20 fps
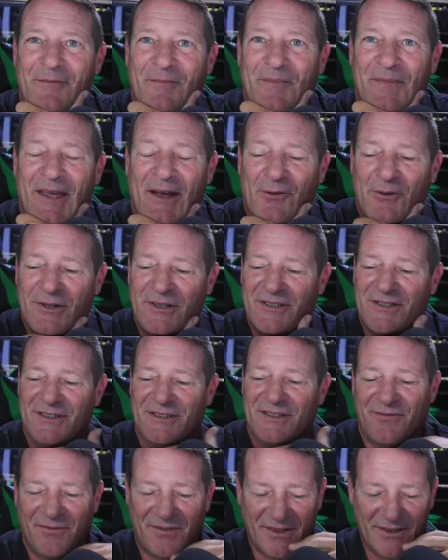That would just
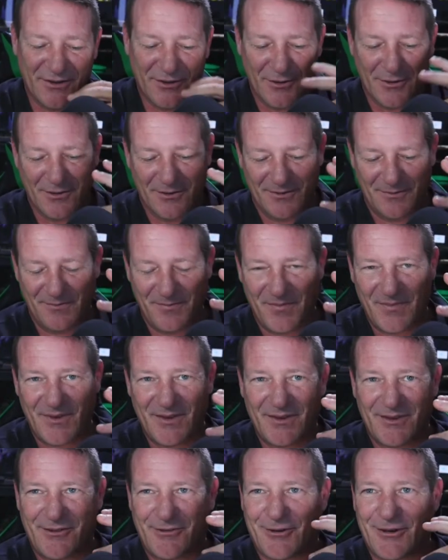feel
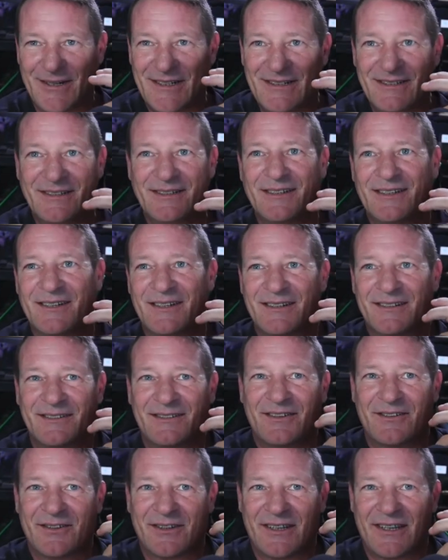crazy because
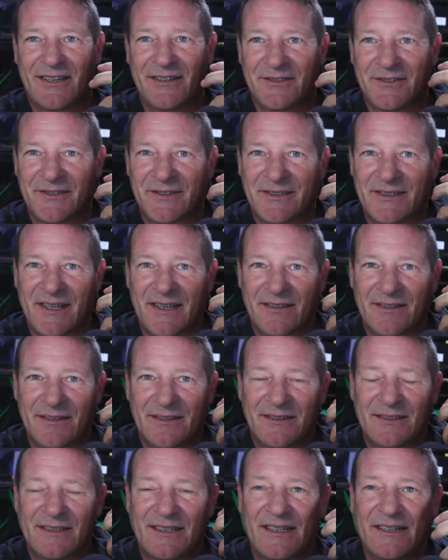they're keeled, sta-
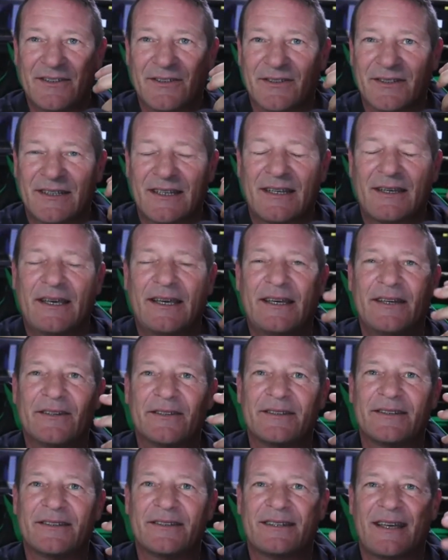skeeled,
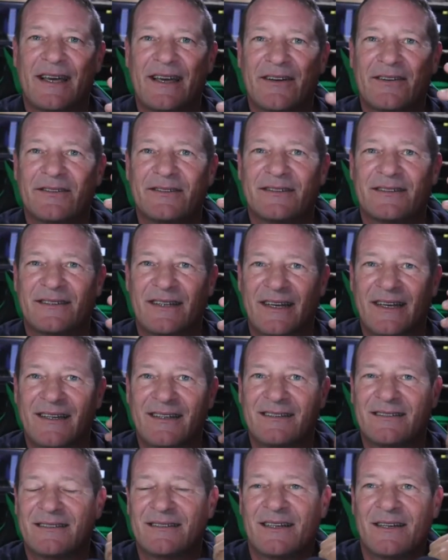keeled scale
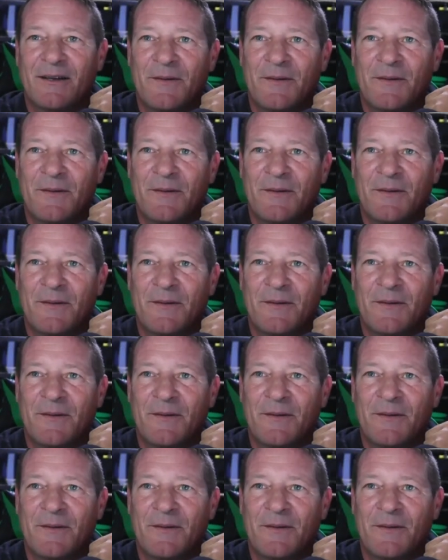snakes